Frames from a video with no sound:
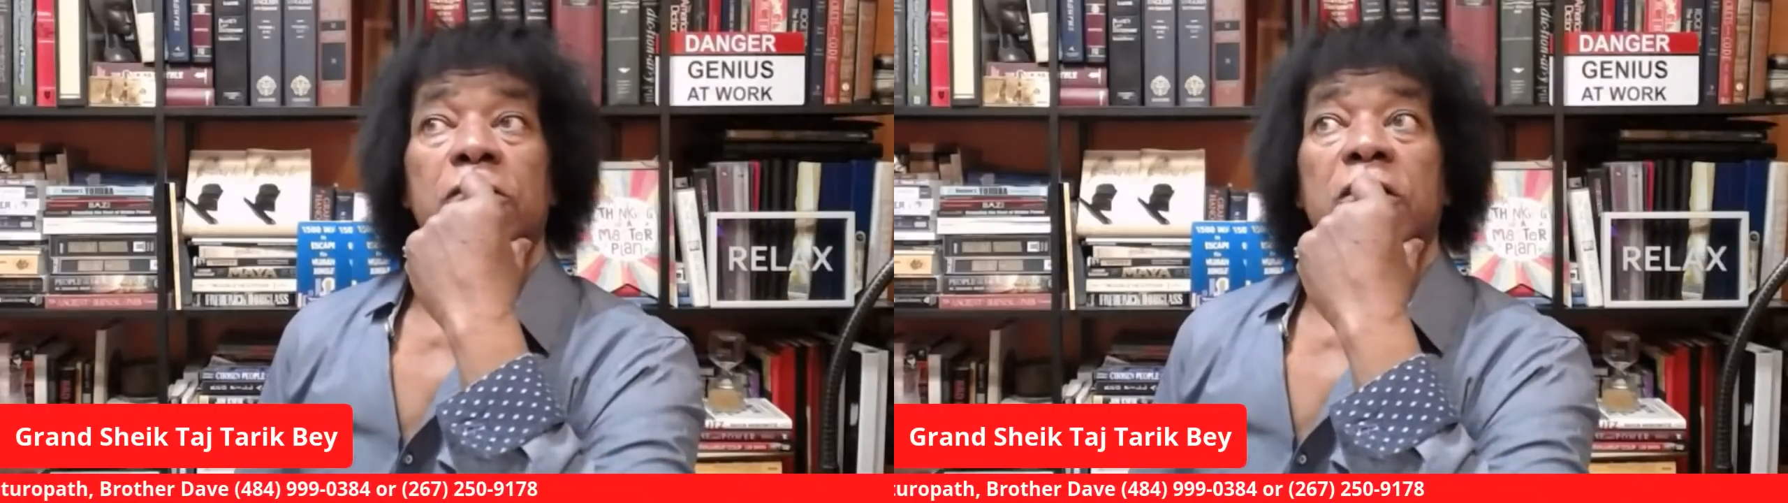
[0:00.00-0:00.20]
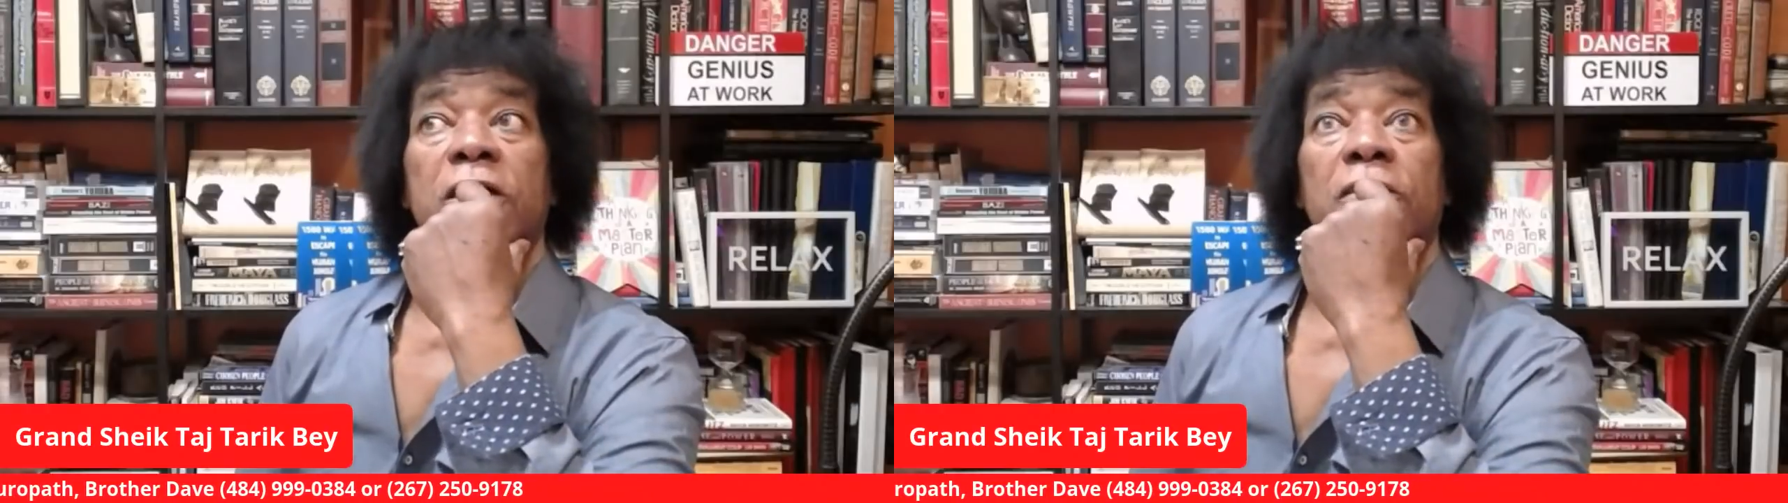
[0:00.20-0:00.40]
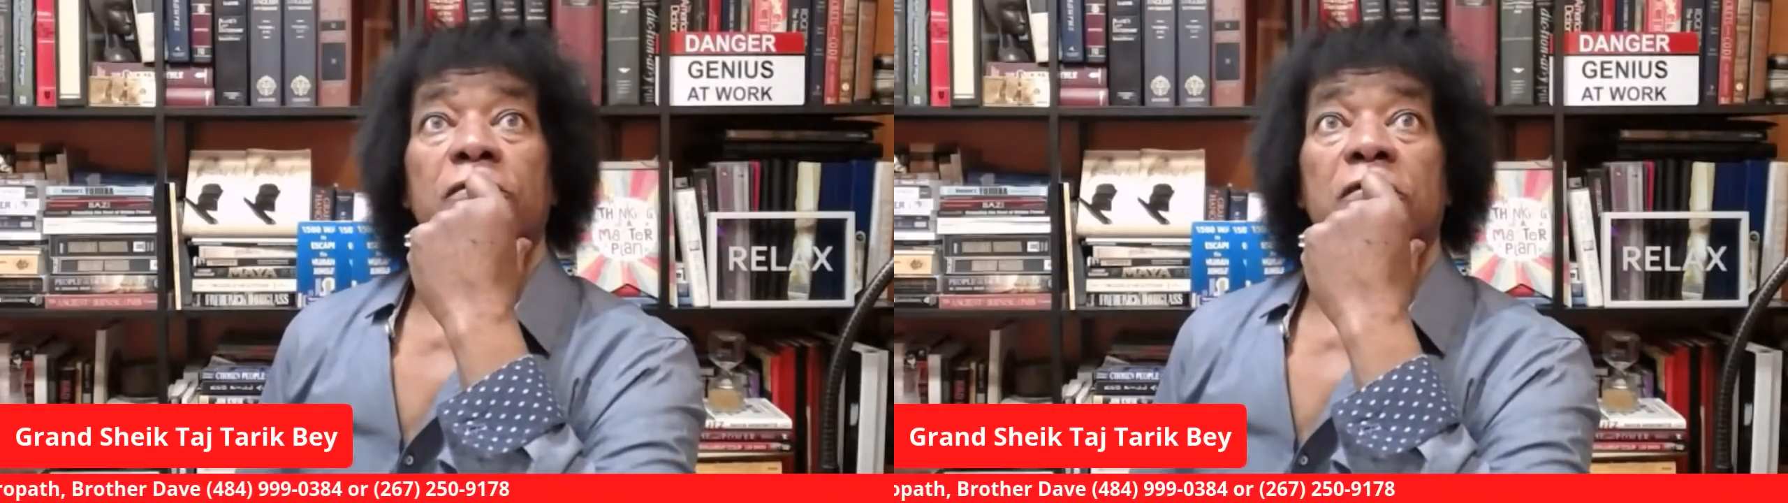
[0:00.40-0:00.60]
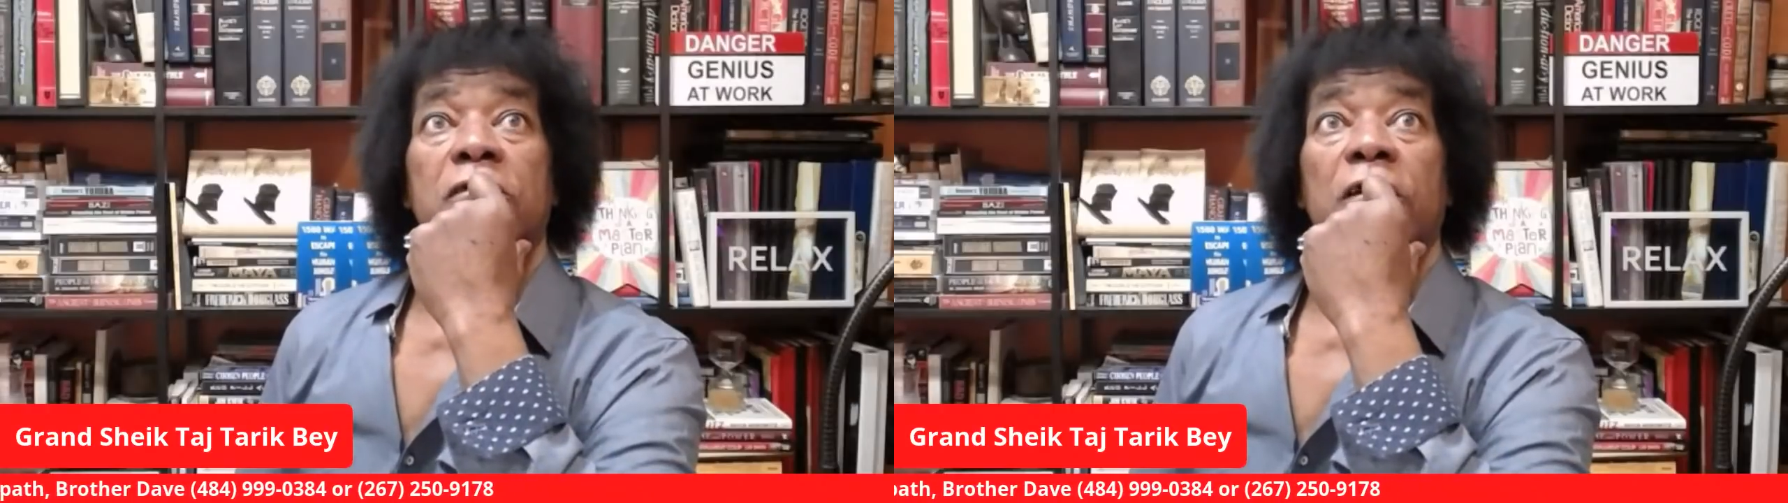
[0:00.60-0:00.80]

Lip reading: can